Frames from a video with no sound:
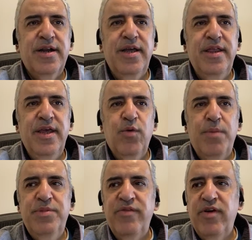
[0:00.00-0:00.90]
in the
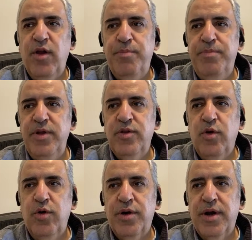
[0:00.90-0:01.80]
web development,
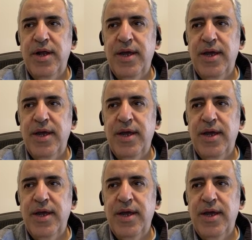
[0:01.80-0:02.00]
or